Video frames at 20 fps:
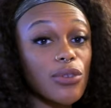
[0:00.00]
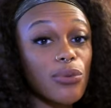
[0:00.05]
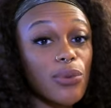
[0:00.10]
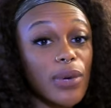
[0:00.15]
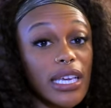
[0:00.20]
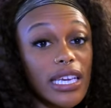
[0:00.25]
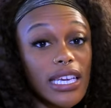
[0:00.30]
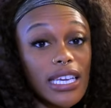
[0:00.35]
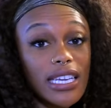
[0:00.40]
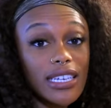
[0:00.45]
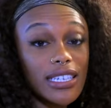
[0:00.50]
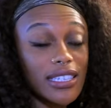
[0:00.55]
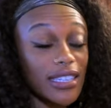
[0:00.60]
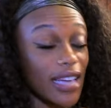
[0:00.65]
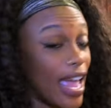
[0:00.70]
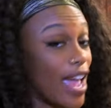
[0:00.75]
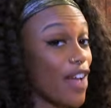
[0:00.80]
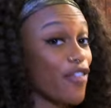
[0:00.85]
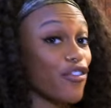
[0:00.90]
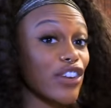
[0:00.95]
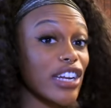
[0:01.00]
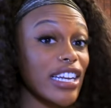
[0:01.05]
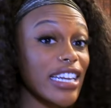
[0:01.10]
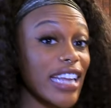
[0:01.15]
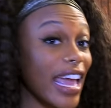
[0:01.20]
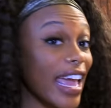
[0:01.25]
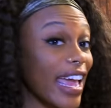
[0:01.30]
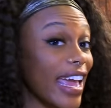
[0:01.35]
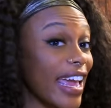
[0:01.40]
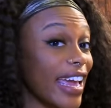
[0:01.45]
a week, every
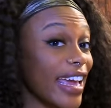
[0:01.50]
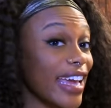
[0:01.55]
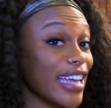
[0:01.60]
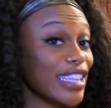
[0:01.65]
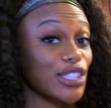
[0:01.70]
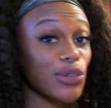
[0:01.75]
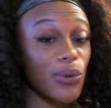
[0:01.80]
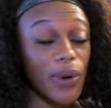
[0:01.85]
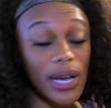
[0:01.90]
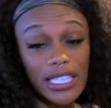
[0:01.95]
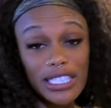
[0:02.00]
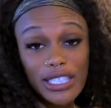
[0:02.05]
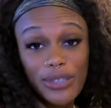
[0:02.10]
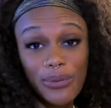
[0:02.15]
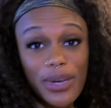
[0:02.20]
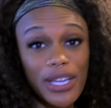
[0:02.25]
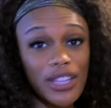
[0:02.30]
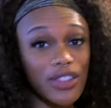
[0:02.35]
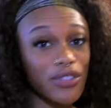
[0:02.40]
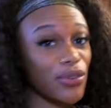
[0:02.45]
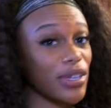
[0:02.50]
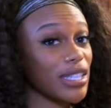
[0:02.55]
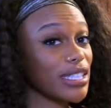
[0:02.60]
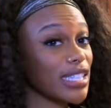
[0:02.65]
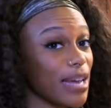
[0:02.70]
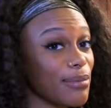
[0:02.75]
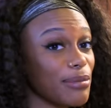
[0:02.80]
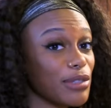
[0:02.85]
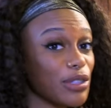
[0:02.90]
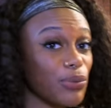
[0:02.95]
day, twice a week, three
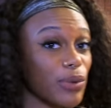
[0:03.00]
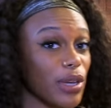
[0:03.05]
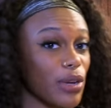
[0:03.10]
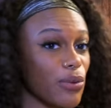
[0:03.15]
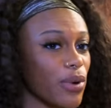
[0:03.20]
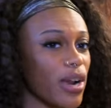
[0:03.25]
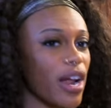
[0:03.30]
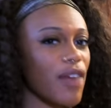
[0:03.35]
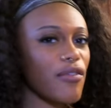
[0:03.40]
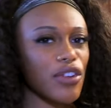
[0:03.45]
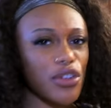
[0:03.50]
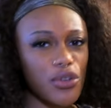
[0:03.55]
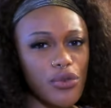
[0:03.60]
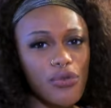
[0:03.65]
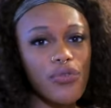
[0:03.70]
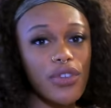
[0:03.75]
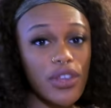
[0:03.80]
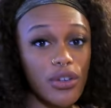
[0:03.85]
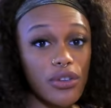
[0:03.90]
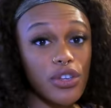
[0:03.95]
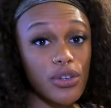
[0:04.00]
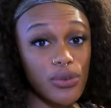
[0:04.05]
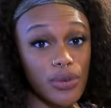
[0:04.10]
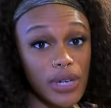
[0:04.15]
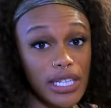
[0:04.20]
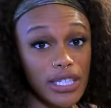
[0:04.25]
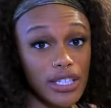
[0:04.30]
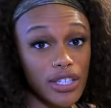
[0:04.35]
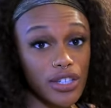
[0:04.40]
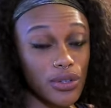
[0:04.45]
times a week, whatever you feel you
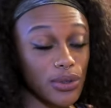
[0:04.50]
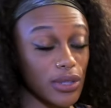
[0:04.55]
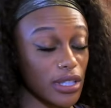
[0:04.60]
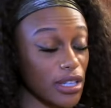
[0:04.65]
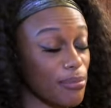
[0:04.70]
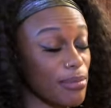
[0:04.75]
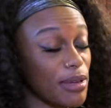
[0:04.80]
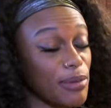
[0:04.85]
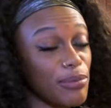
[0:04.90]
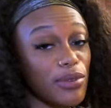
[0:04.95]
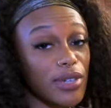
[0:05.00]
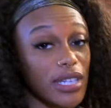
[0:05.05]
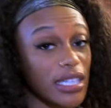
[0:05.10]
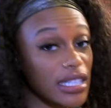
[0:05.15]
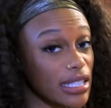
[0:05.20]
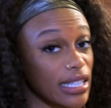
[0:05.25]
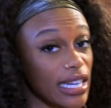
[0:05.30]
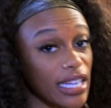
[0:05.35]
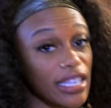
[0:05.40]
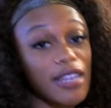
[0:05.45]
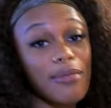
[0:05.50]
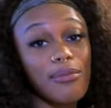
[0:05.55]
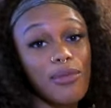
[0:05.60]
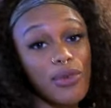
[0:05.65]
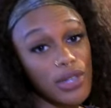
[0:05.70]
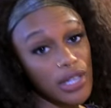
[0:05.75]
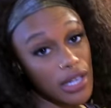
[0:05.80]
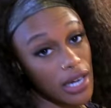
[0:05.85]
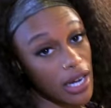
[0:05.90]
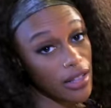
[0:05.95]
need to do. Some people need to take them
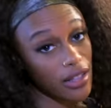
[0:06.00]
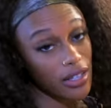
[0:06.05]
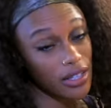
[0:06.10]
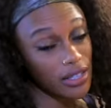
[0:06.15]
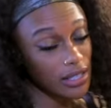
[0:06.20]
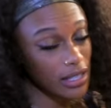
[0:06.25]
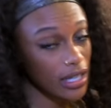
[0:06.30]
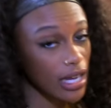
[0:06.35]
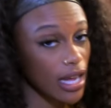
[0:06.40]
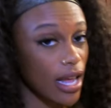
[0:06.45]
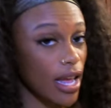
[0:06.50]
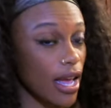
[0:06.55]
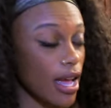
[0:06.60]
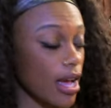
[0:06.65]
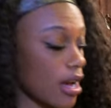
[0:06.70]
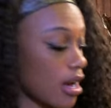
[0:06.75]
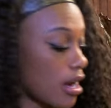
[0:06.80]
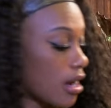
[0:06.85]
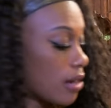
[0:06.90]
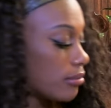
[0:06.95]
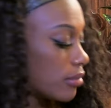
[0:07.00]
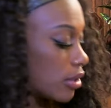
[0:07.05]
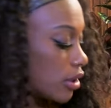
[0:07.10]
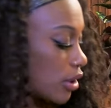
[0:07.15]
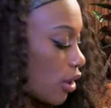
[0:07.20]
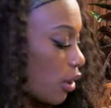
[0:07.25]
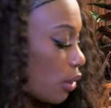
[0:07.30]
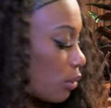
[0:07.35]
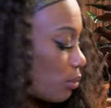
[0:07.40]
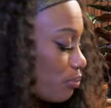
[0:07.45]
more than others. Um,
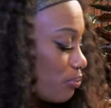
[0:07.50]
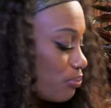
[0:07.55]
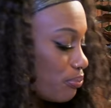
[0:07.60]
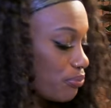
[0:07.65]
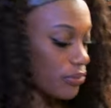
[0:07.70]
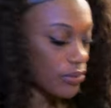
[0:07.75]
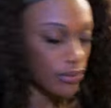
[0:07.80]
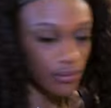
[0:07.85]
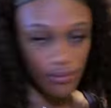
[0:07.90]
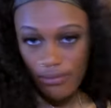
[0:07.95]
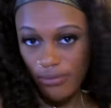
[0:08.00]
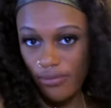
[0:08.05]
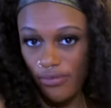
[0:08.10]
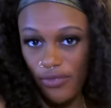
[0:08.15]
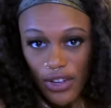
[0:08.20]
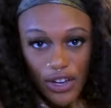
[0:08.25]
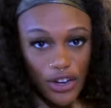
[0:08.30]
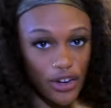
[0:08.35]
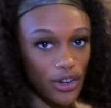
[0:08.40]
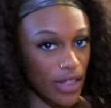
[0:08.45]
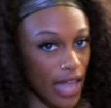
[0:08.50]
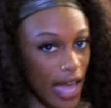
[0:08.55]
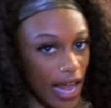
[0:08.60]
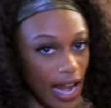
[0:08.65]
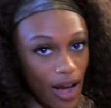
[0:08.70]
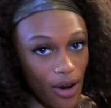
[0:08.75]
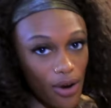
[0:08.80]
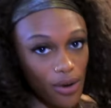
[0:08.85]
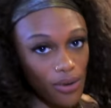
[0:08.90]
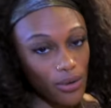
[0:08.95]
so figure that
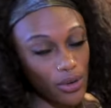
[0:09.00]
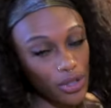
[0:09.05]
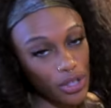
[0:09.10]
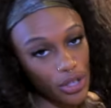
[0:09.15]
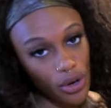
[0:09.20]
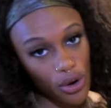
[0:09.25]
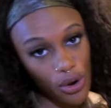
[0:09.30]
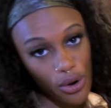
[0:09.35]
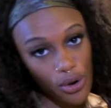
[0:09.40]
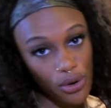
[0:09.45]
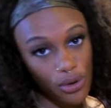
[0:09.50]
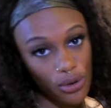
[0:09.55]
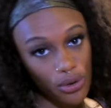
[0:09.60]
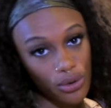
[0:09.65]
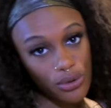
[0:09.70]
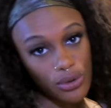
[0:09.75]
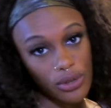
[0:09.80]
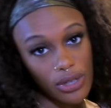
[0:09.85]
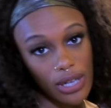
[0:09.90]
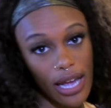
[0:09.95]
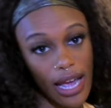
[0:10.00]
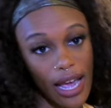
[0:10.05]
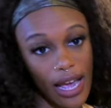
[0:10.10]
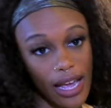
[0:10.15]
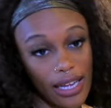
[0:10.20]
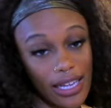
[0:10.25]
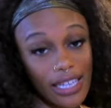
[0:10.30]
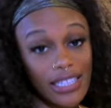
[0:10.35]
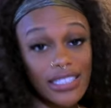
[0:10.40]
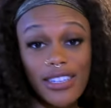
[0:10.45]
out on your own. Uh,
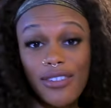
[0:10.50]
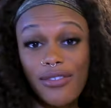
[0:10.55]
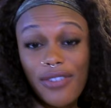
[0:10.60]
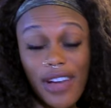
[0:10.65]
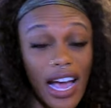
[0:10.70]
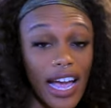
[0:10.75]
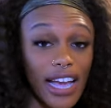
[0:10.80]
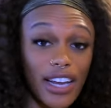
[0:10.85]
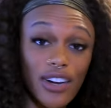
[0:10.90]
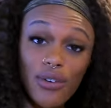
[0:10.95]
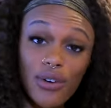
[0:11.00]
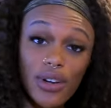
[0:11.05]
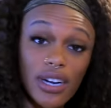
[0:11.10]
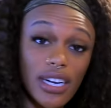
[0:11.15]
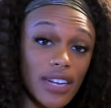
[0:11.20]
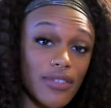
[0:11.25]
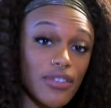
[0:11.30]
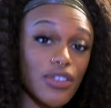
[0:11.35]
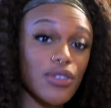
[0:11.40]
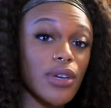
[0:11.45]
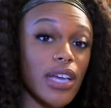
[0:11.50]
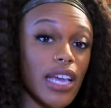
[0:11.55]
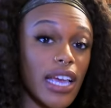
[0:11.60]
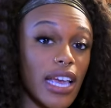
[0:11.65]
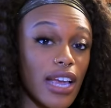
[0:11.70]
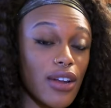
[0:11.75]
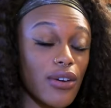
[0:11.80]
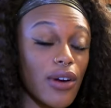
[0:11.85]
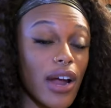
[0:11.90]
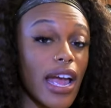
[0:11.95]
get divine on it if you
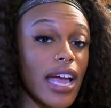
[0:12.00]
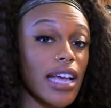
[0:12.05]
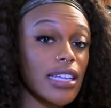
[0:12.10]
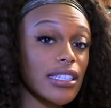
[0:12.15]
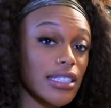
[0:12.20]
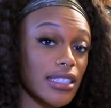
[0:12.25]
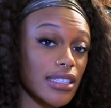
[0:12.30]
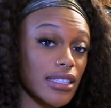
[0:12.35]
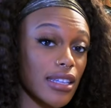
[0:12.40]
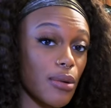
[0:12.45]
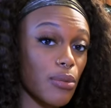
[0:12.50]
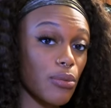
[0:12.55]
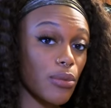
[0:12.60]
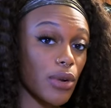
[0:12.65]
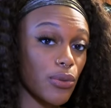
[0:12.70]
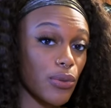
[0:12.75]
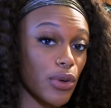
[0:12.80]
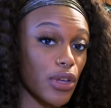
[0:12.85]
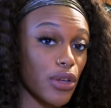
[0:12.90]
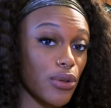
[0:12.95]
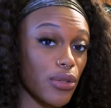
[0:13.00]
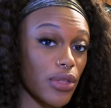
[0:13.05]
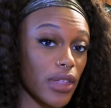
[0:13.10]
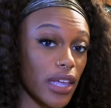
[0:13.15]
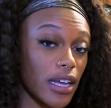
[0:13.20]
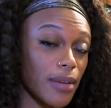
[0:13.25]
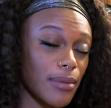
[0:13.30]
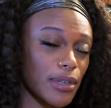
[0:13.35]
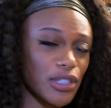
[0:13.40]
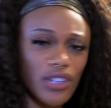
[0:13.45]
can, or ask someone what you
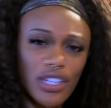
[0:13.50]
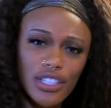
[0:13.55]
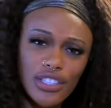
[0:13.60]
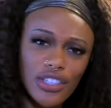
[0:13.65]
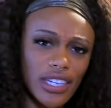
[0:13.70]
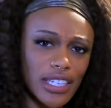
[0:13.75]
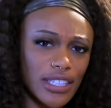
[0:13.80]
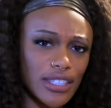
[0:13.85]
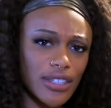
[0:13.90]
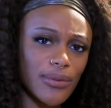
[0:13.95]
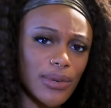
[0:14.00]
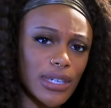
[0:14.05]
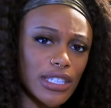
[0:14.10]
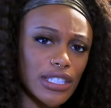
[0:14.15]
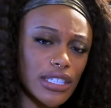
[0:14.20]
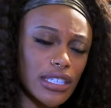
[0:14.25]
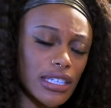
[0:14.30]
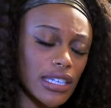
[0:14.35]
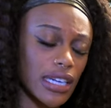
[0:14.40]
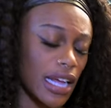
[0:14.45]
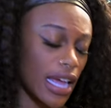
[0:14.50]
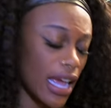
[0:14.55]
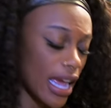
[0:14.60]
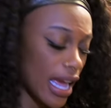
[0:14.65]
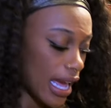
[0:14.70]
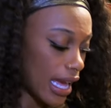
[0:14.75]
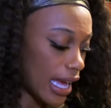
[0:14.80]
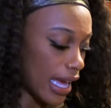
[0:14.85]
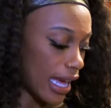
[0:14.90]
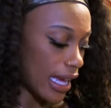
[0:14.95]
think. But trust your intuition.
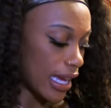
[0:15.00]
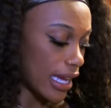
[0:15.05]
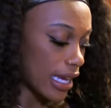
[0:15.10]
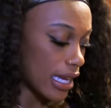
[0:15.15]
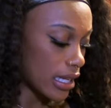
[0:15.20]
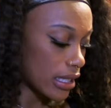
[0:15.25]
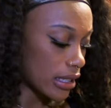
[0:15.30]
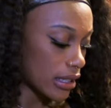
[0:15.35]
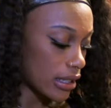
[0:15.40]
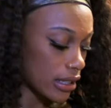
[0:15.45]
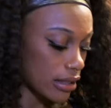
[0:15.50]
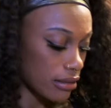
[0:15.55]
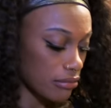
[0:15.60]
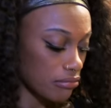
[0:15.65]
And